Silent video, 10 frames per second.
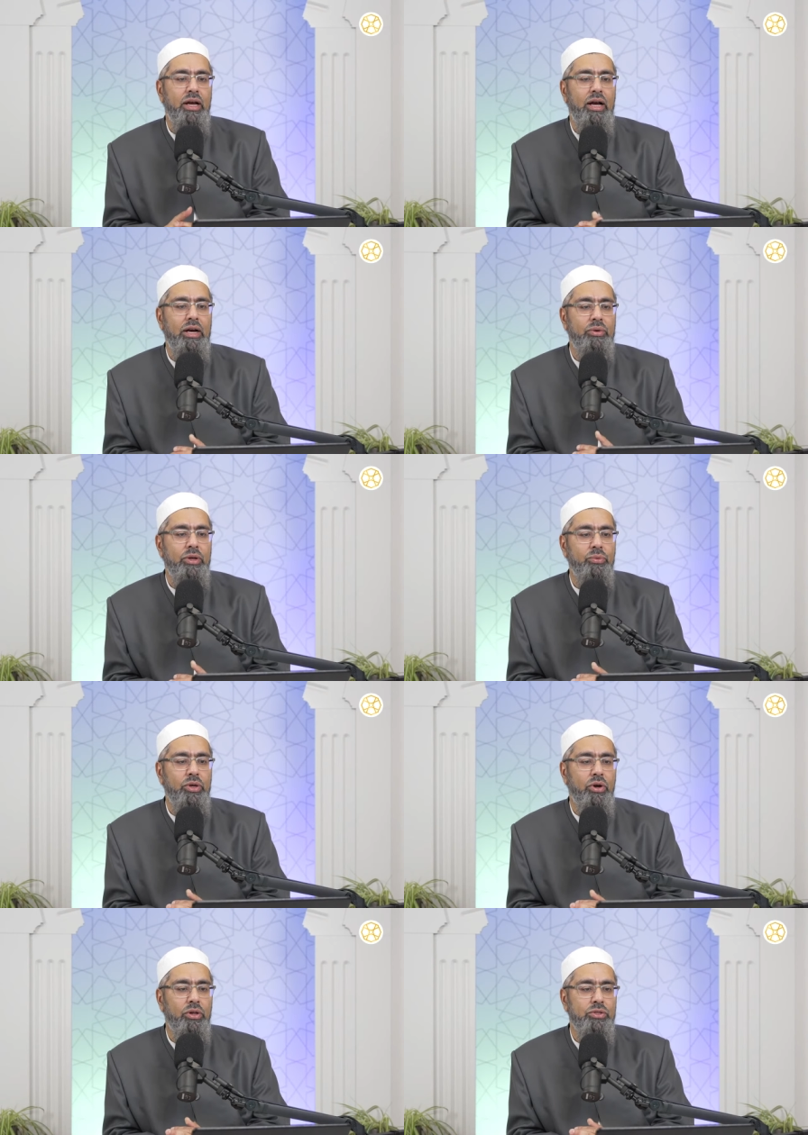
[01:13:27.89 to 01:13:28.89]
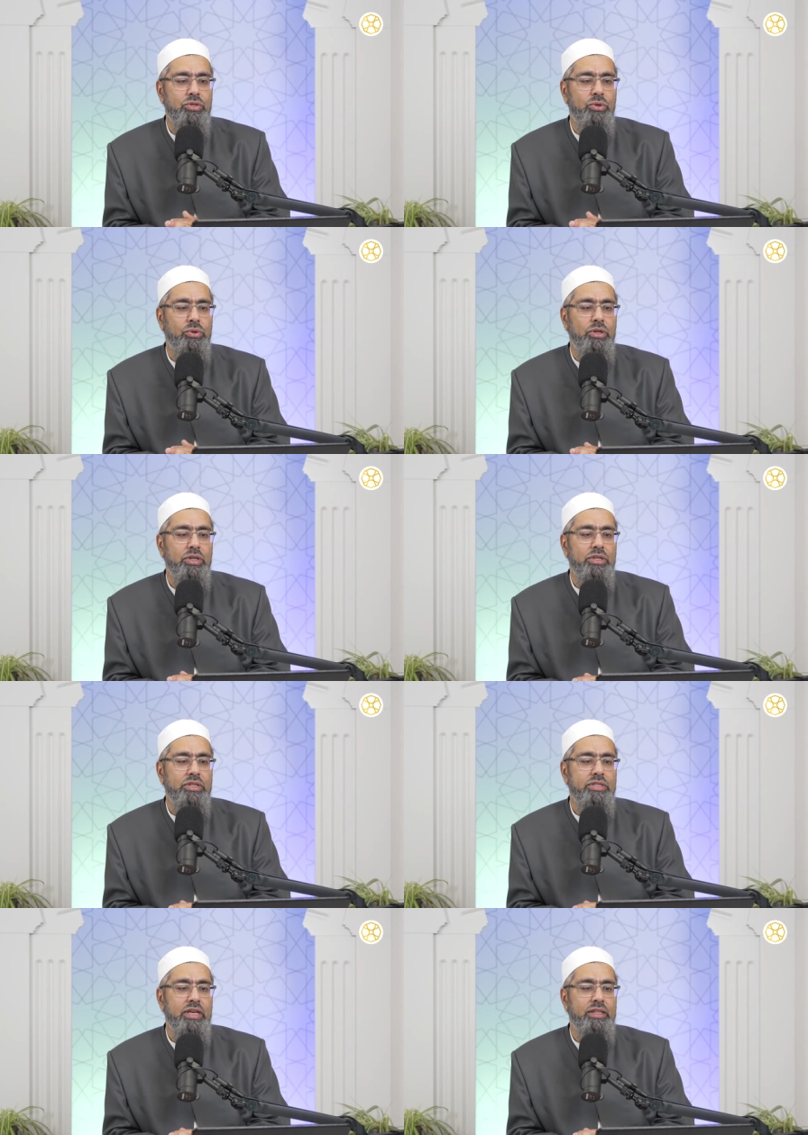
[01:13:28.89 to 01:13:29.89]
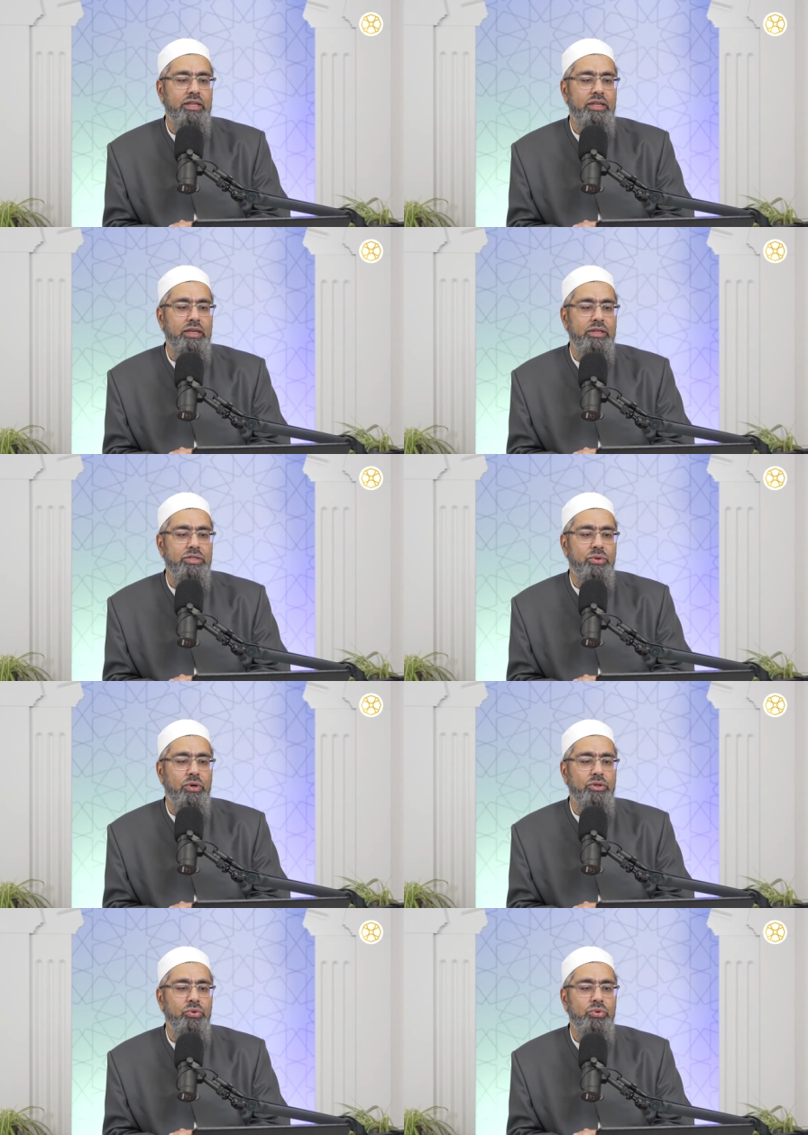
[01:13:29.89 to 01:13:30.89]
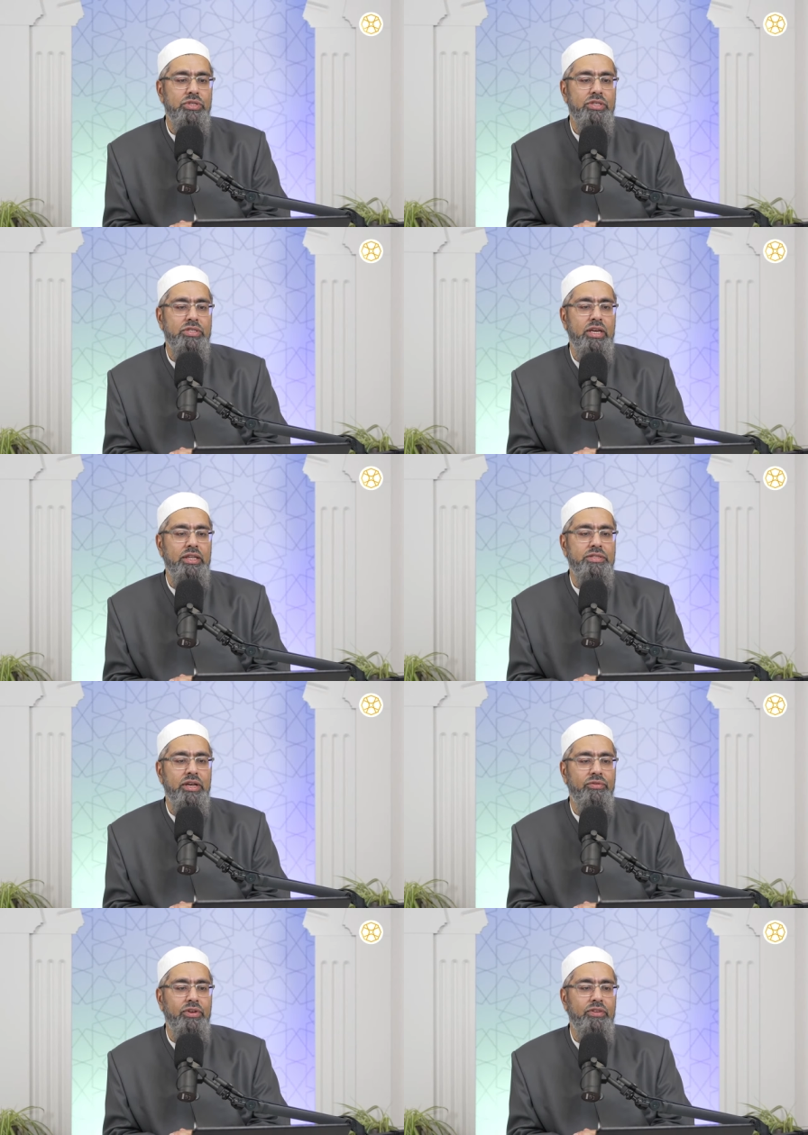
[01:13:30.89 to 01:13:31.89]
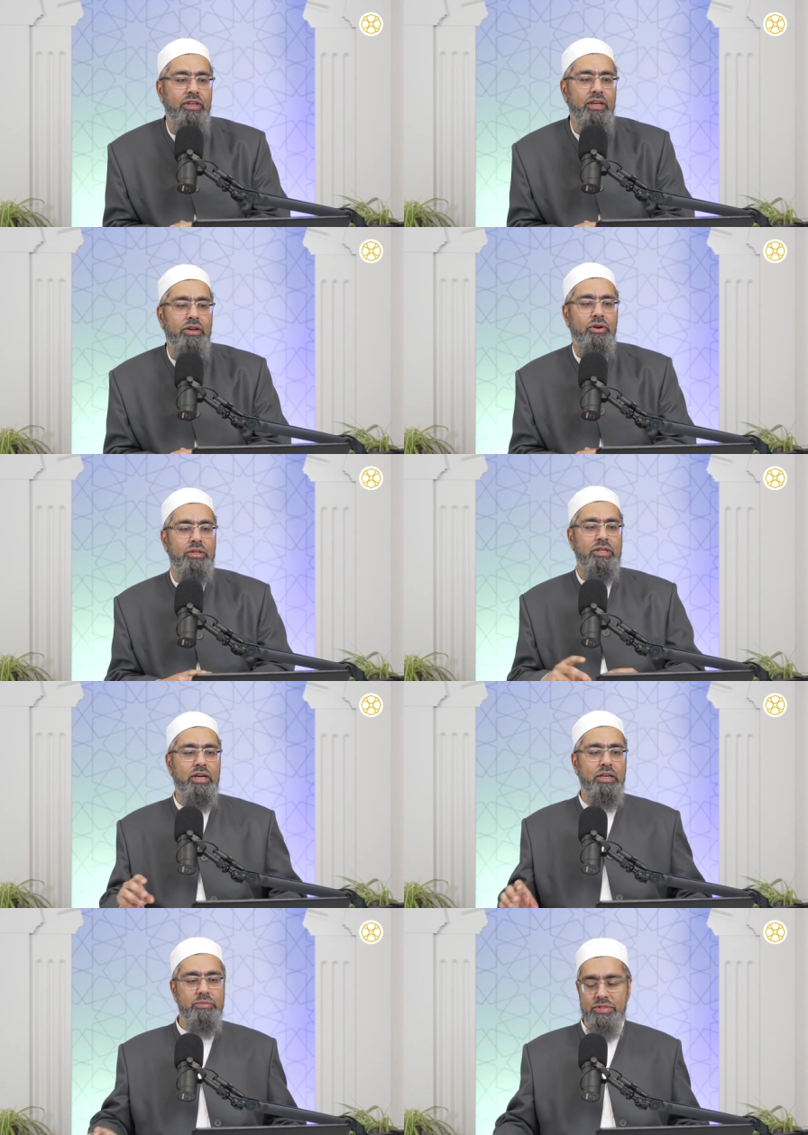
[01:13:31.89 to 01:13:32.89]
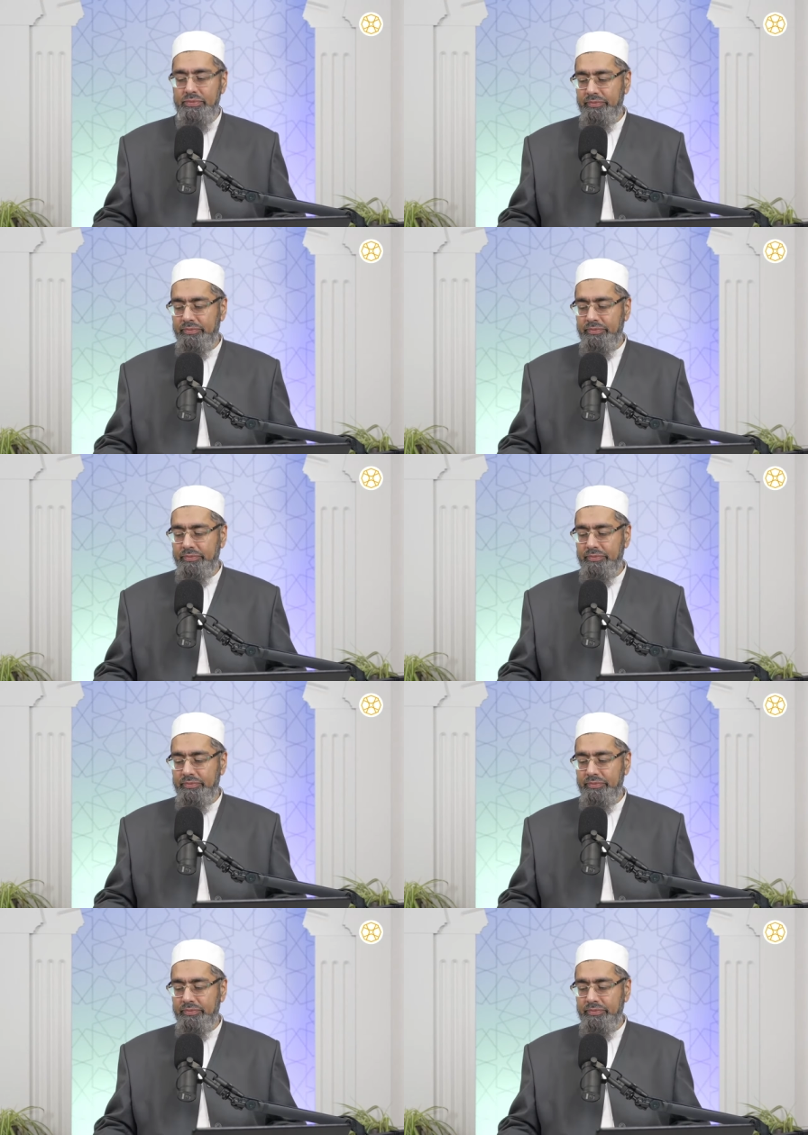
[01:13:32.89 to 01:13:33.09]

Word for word: how can we also say that He is the one who sustains everything at all times?